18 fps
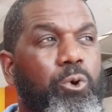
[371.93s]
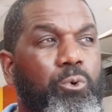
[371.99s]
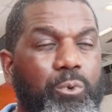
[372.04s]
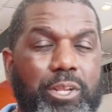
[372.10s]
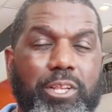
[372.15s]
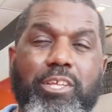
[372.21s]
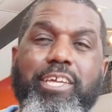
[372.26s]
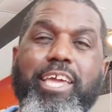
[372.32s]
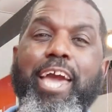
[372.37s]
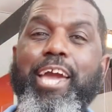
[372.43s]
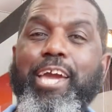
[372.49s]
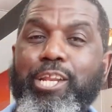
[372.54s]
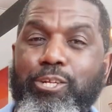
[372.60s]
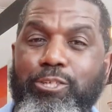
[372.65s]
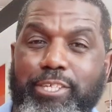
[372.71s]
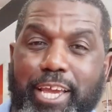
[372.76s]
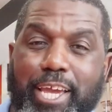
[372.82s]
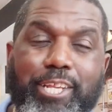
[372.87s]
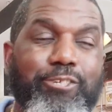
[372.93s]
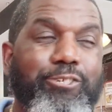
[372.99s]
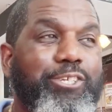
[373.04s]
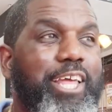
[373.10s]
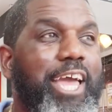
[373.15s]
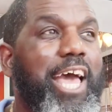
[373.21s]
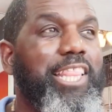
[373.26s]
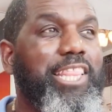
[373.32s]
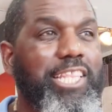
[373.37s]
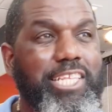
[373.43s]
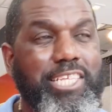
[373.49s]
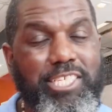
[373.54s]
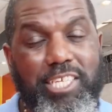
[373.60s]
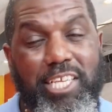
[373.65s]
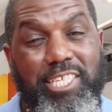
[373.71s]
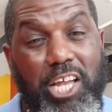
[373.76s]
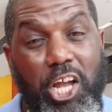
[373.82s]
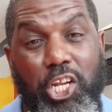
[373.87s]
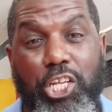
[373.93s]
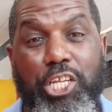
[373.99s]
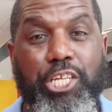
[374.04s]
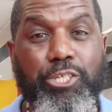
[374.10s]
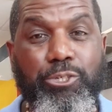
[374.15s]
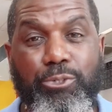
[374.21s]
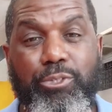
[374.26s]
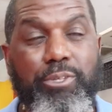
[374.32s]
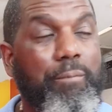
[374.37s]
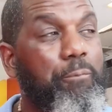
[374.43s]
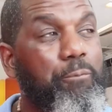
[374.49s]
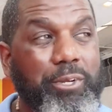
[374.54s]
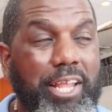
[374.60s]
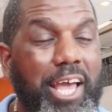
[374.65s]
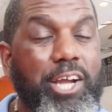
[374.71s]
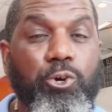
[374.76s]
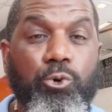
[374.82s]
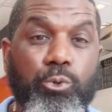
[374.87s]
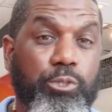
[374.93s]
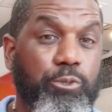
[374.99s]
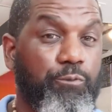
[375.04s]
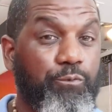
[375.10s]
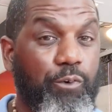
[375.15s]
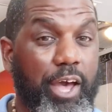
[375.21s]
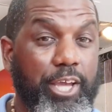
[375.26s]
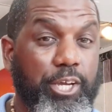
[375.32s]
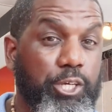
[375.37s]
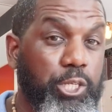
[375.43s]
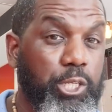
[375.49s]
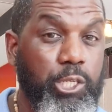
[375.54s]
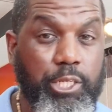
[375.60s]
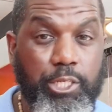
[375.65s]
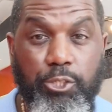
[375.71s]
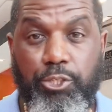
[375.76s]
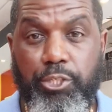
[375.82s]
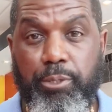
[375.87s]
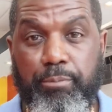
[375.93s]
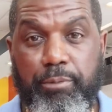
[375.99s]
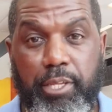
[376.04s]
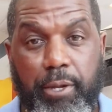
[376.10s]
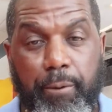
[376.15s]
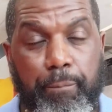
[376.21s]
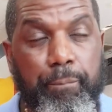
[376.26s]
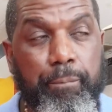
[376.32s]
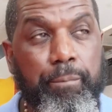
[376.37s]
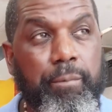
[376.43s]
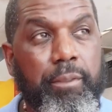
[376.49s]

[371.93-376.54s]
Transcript: We look at entertainers and athletes as our leaders. We're not going to find good leadership there.